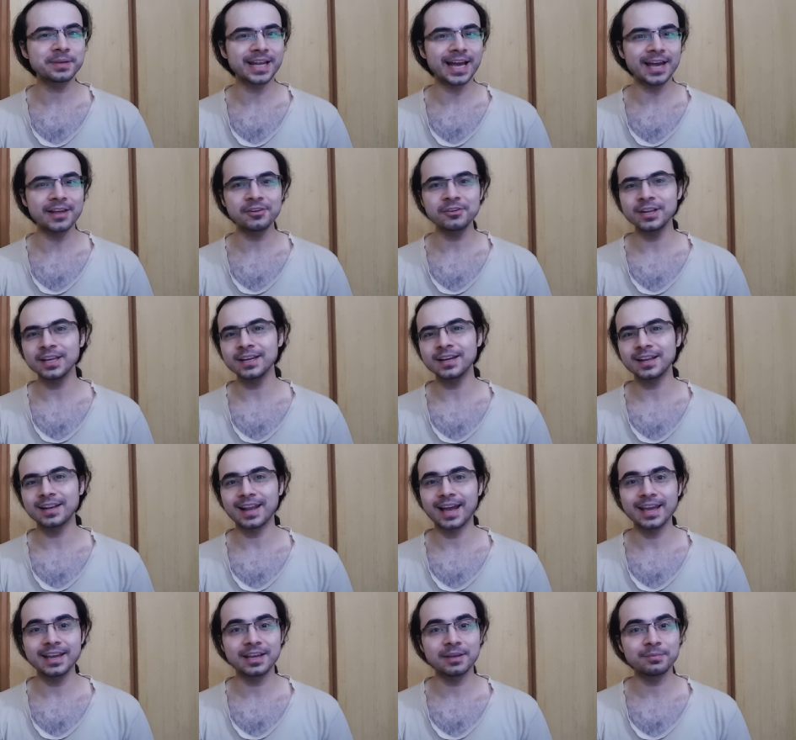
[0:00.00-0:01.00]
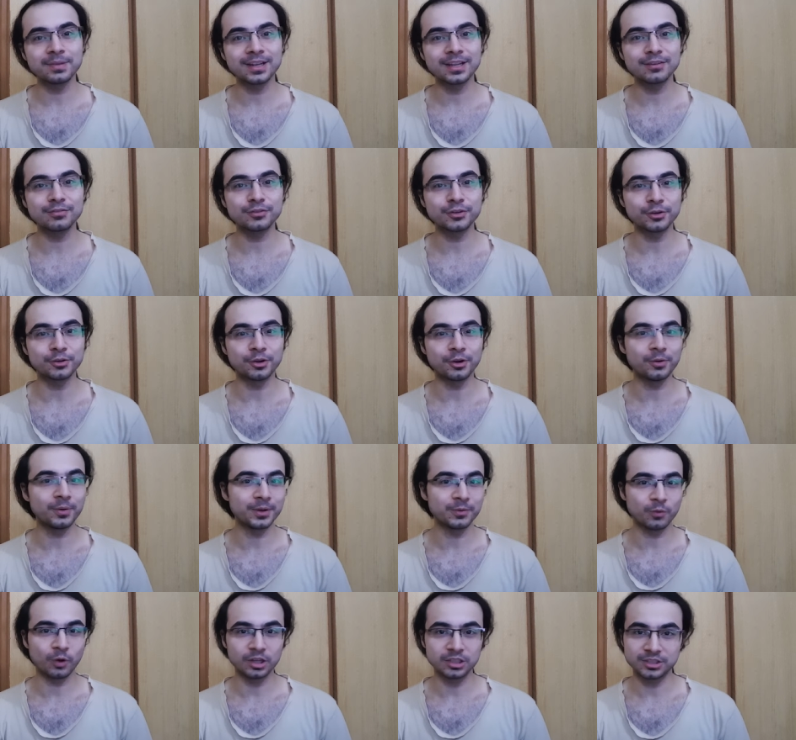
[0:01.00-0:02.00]
but I don't think I like him enough to go
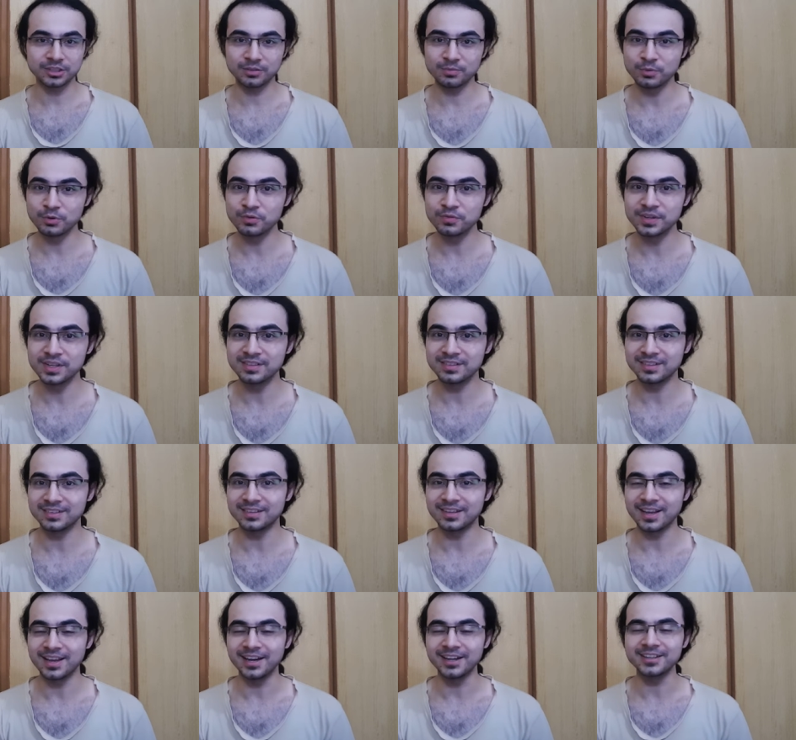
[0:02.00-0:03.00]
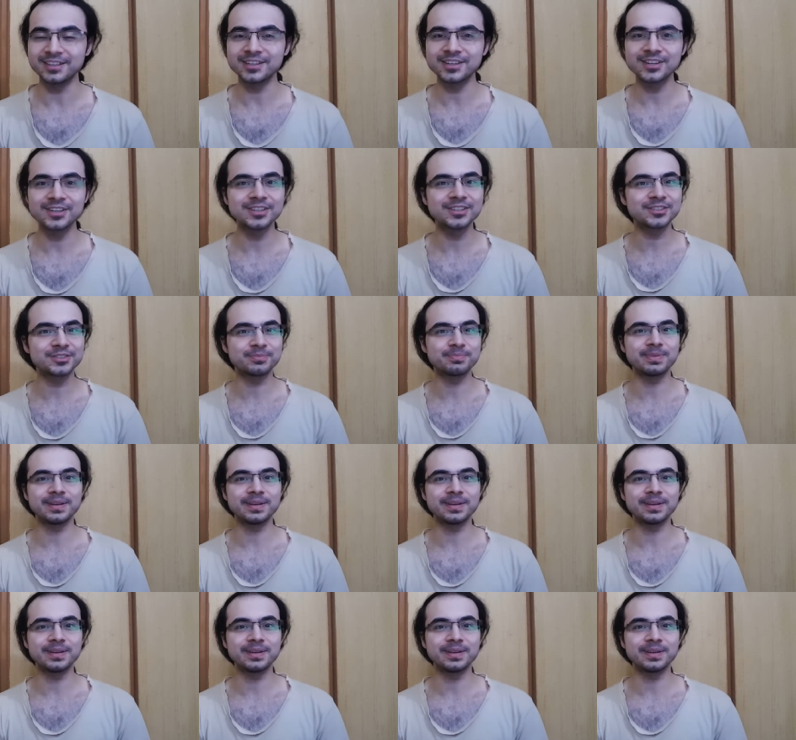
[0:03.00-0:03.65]
and watch his movies in theaters.